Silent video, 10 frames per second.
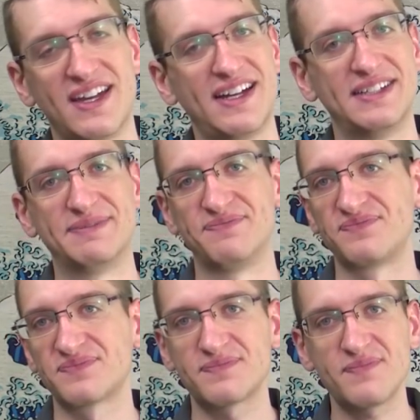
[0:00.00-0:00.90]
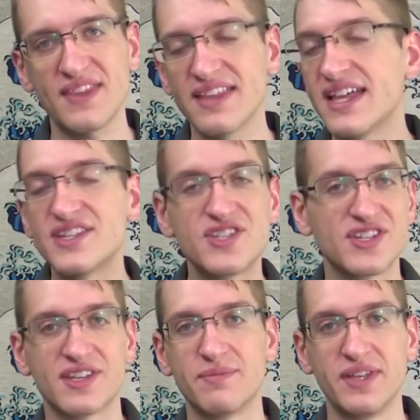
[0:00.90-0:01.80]
Um, that's
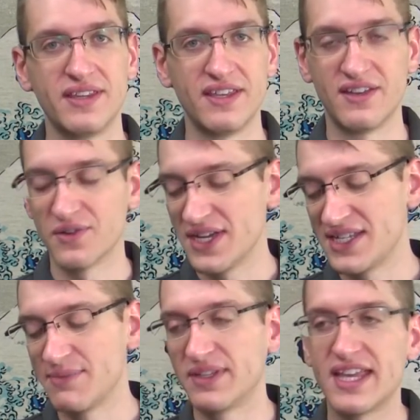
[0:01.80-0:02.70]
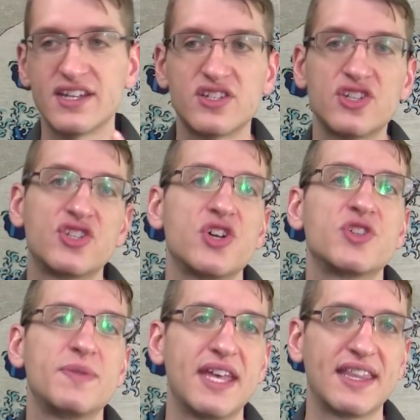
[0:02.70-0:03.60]
just completely crazy, but that just
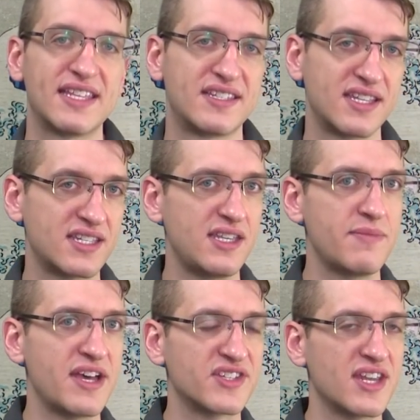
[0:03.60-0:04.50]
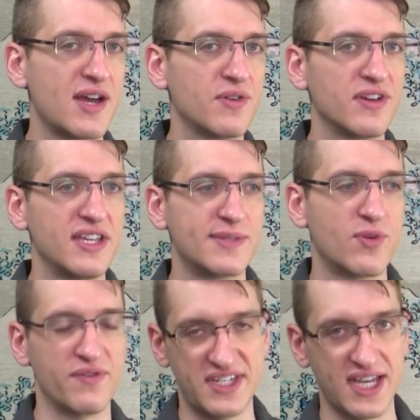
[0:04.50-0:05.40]
shows me that that 60 miles an hour is
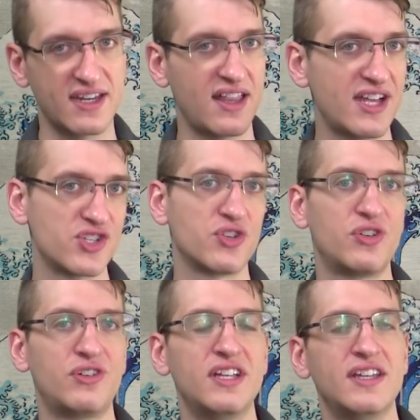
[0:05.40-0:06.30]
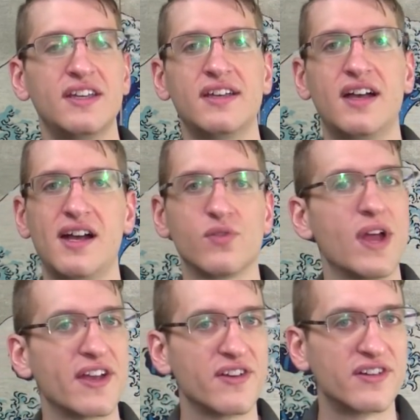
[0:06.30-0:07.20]
more of a technological uh,
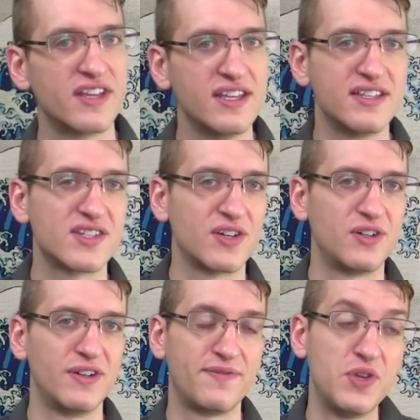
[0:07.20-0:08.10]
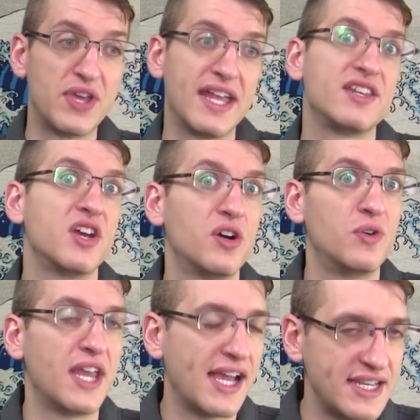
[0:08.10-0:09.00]
record so if you can
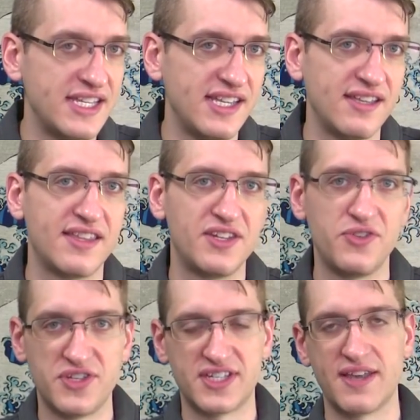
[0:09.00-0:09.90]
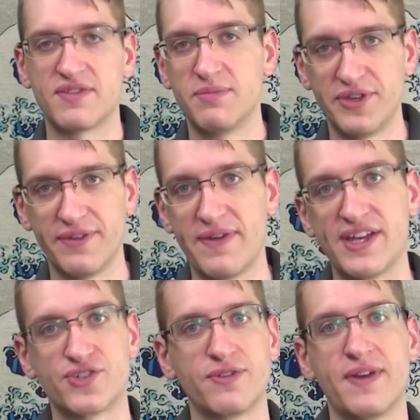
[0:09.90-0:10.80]
go 90, then you just have to build a
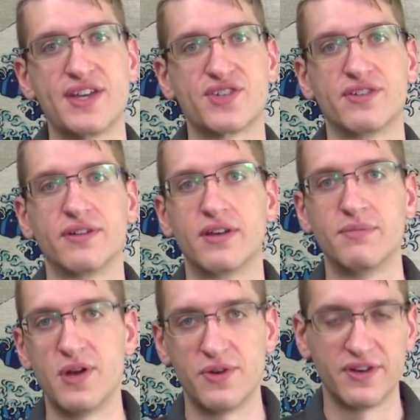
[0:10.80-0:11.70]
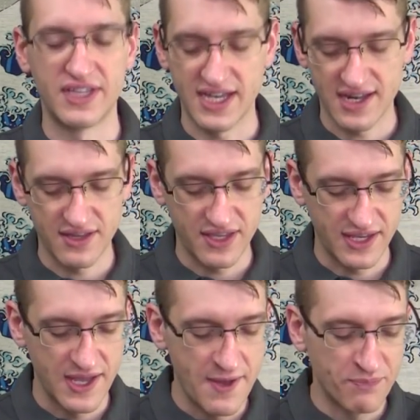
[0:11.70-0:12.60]
faster and faster motor and that kind of
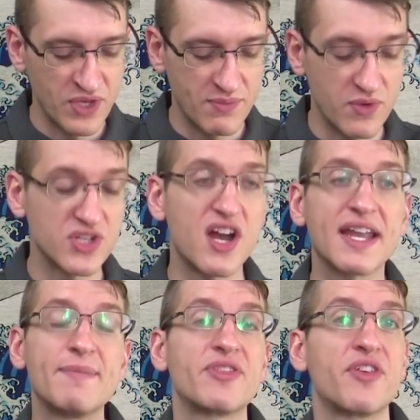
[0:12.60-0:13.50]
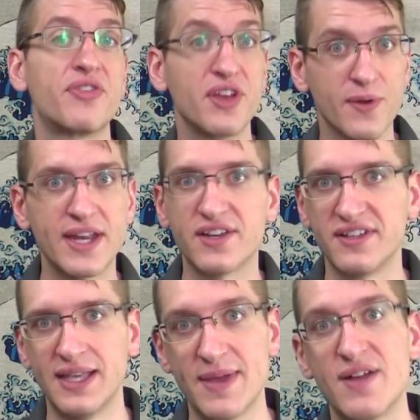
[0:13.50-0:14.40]
thing. But we're talking about the
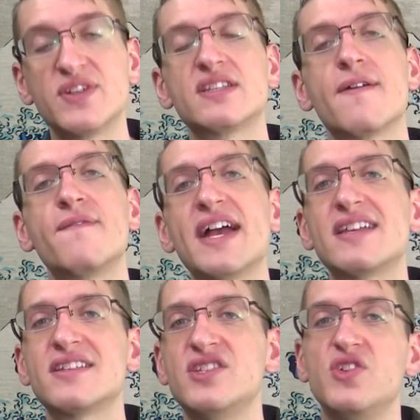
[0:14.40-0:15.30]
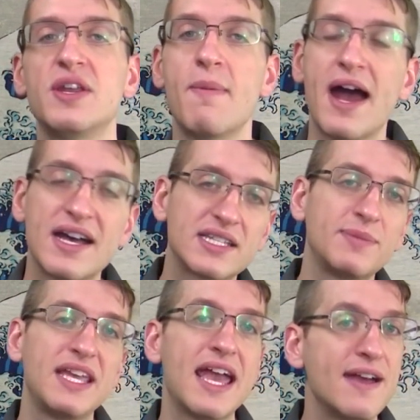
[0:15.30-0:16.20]
theoretical limit. What's the fastest you could
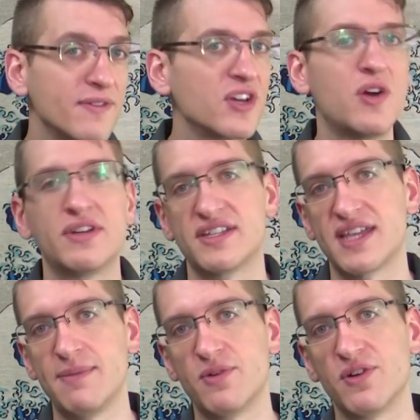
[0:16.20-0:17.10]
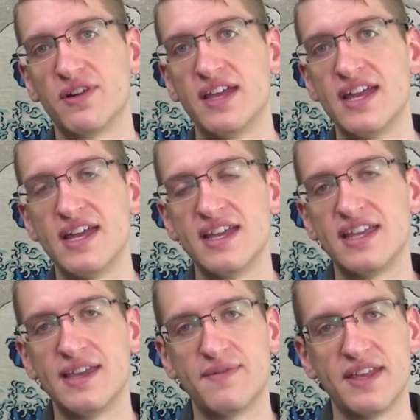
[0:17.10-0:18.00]
possibly ever go on a skateboard
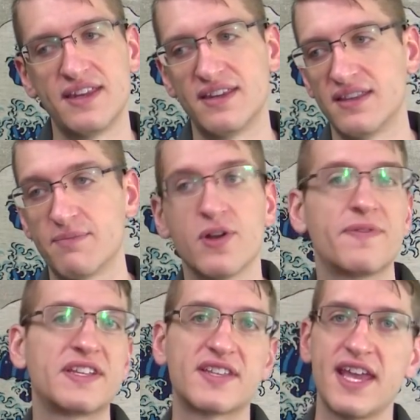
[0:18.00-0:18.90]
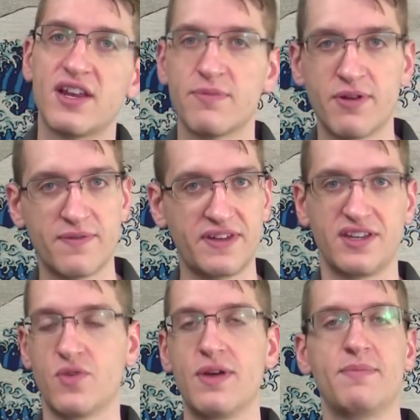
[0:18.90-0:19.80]
given perfect skater,
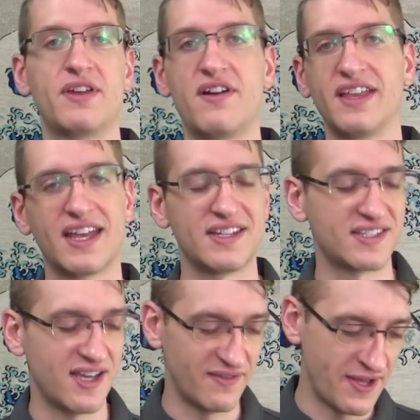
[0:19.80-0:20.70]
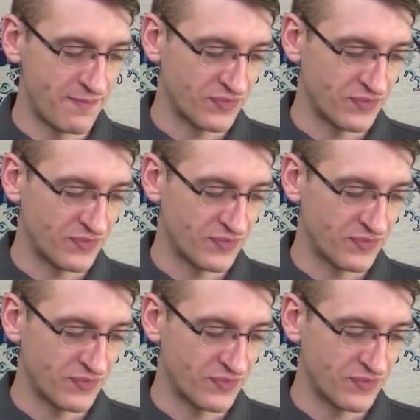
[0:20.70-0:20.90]
perfect equipment, all that kind of stuff.